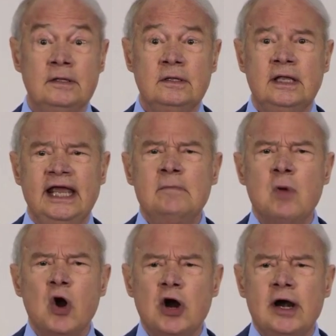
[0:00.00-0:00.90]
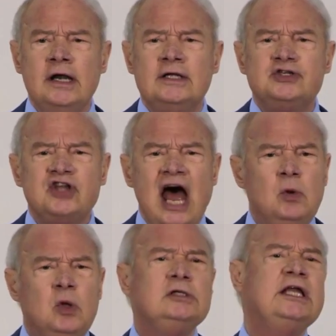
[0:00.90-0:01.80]
He murdered
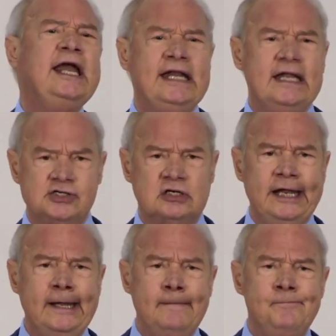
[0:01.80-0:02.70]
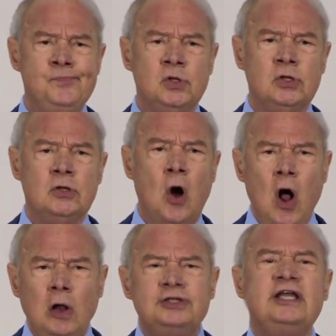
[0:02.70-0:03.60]
simultaneously
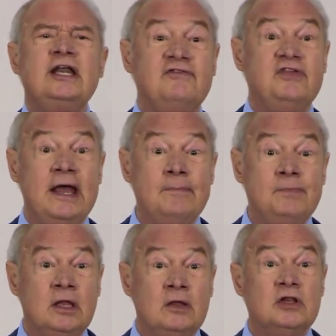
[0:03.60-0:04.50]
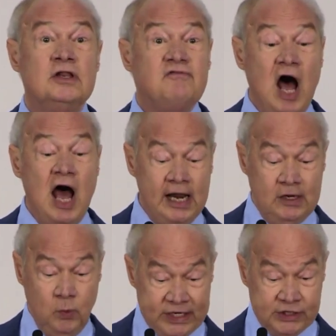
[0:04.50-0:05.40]
all 10 of them with a
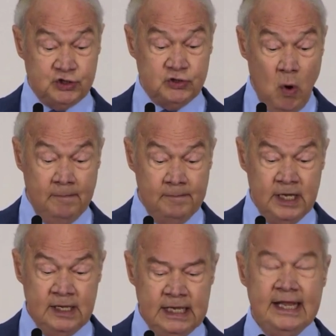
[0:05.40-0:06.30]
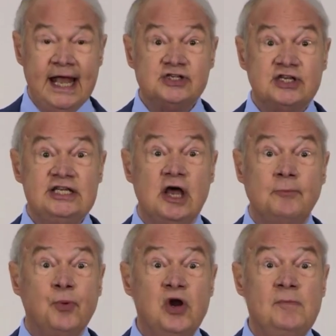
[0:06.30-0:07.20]
violent windstorm. Yes, he's a
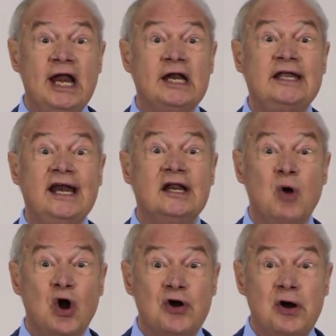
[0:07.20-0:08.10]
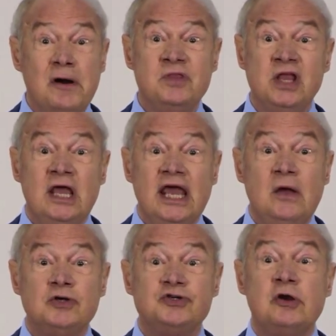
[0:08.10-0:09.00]
premeditated murderer. He
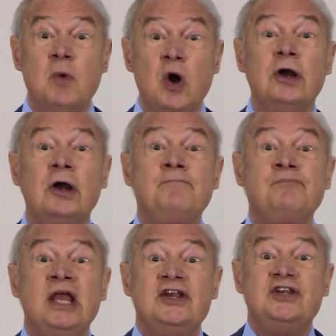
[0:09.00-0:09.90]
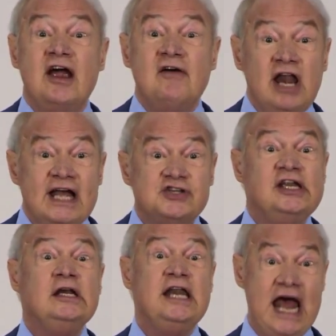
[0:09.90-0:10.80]
wants to murder into
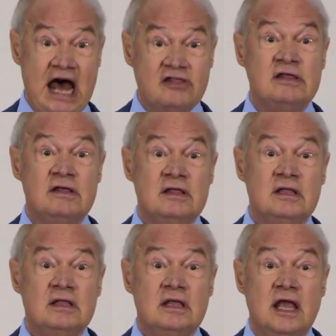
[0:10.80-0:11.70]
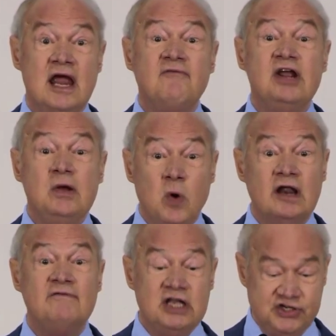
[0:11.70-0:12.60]
everlasting death every one
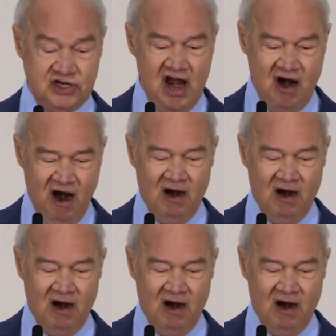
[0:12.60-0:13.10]
of us here.